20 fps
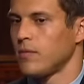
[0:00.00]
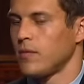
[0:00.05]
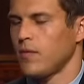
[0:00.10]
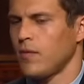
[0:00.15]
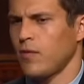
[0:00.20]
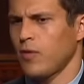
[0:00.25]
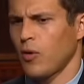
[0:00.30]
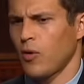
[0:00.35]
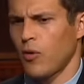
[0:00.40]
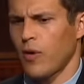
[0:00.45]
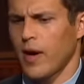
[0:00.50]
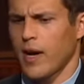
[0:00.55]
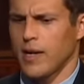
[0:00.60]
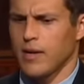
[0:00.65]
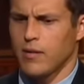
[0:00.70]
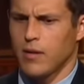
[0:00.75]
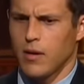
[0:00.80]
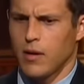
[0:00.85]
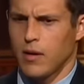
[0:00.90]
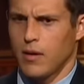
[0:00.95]

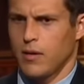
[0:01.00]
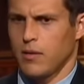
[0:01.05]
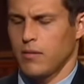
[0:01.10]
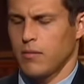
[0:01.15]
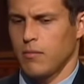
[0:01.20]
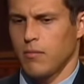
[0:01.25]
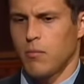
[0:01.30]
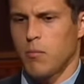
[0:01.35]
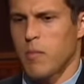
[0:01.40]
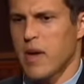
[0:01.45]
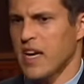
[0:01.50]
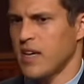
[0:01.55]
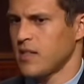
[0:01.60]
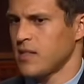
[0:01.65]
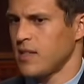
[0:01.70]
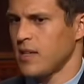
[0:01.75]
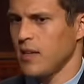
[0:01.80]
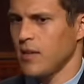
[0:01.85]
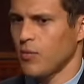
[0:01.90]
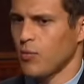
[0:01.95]
Fluoride makes
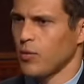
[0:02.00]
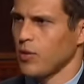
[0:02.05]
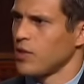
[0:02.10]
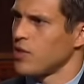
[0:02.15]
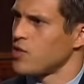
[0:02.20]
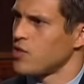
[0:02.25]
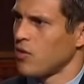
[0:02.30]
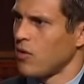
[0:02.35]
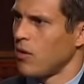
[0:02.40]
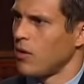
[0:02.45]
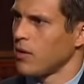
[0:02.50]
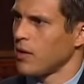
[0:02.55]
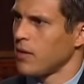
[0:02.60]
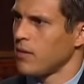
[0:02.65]
teeth really strong.